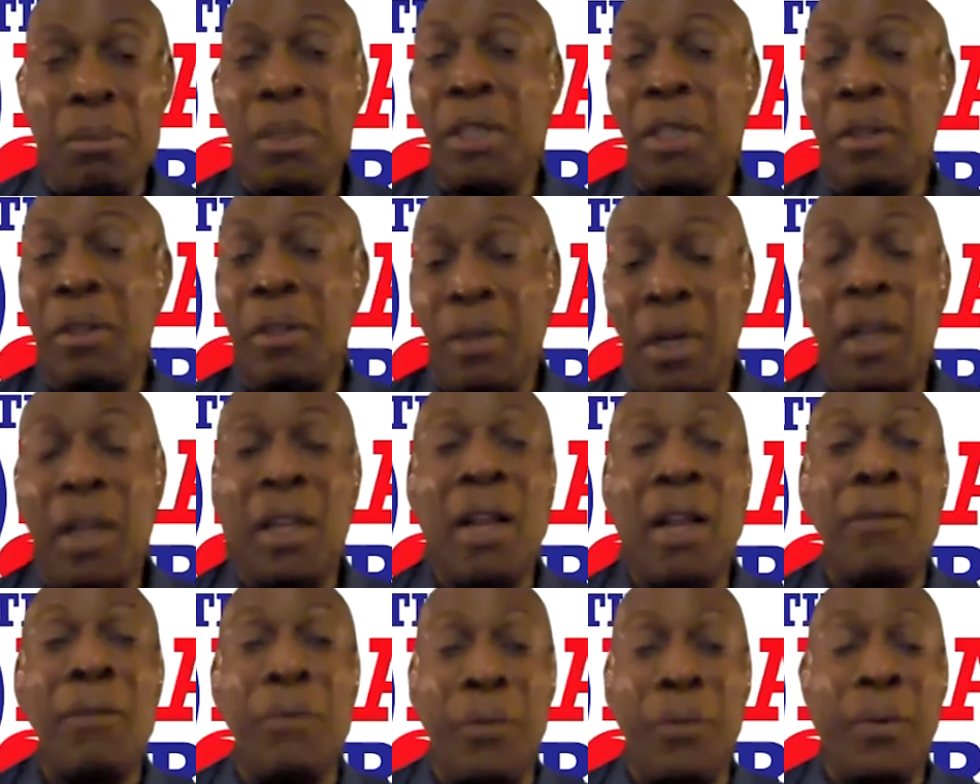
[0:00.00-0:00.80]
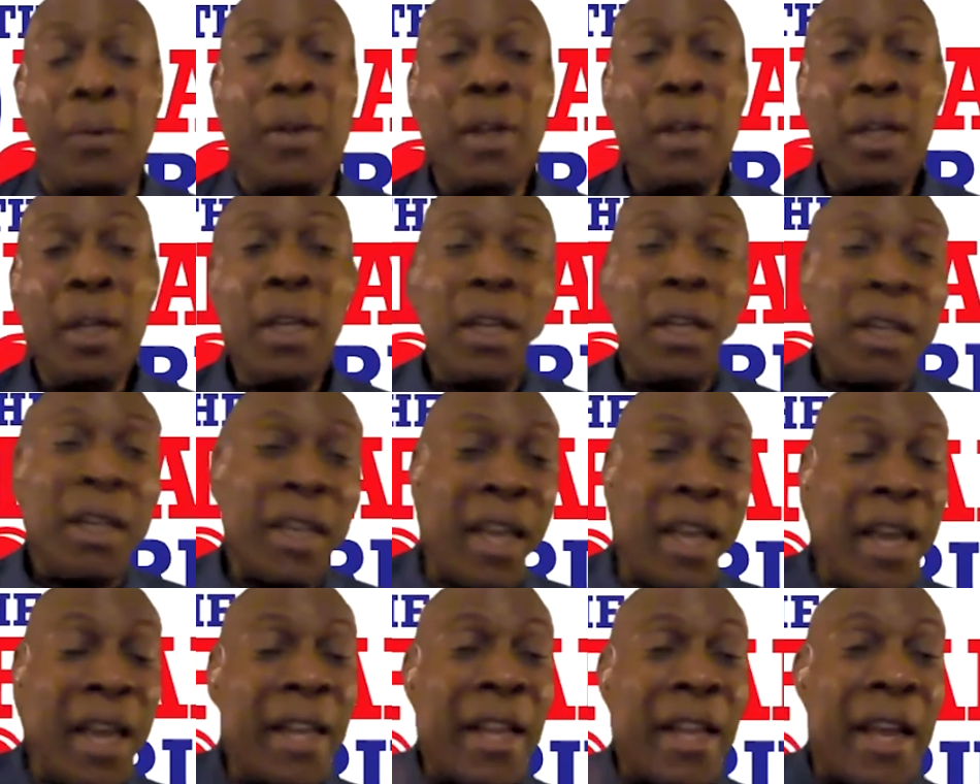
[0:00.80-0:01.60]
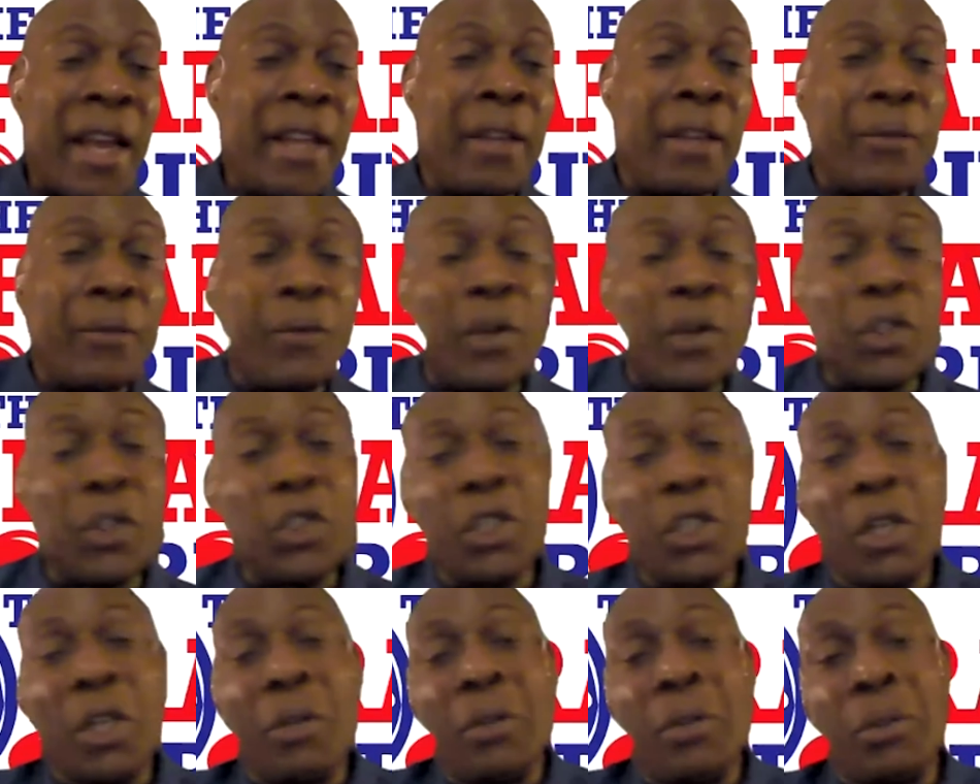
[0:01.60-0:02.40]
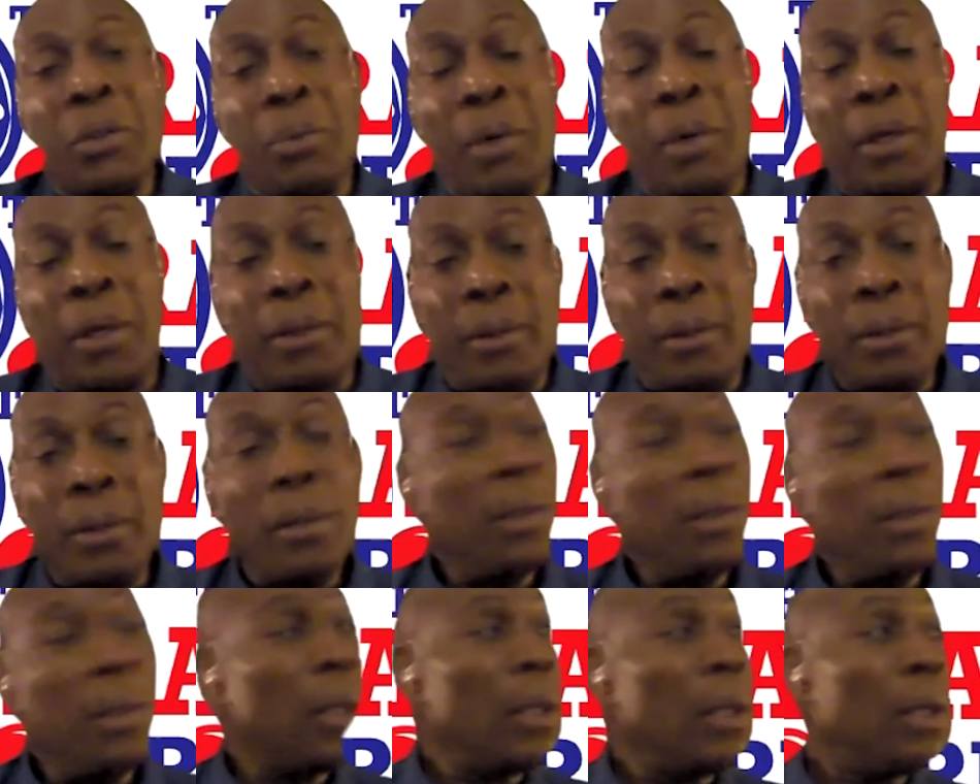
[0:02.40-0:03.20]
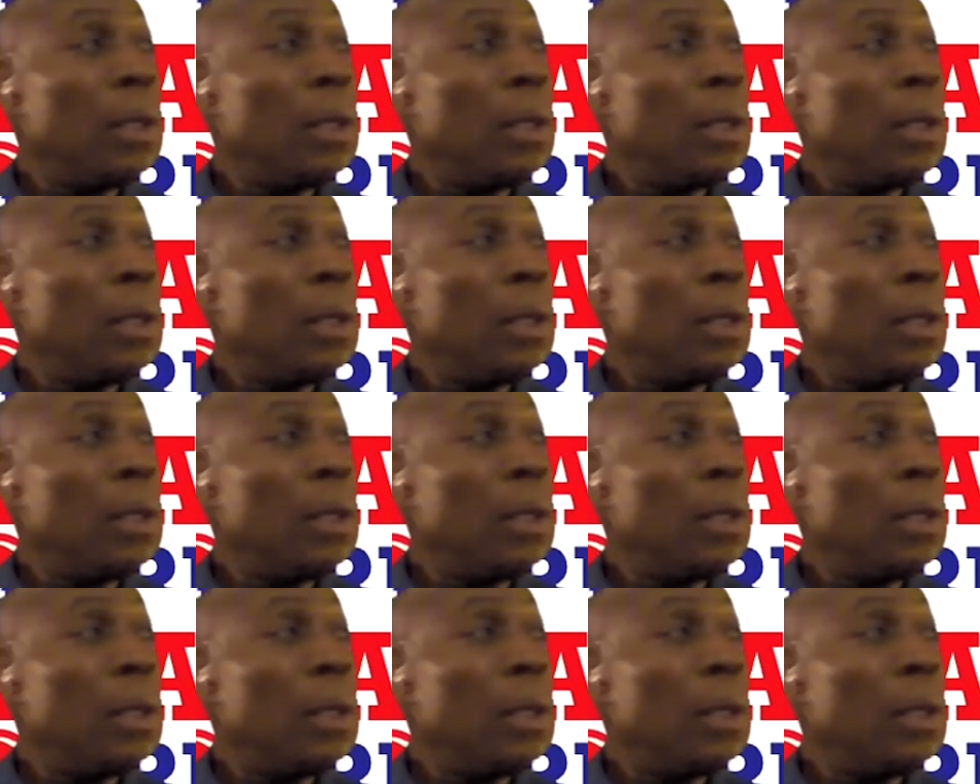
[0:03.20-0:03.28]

know what I mean? I love getting that in the fresh air as well.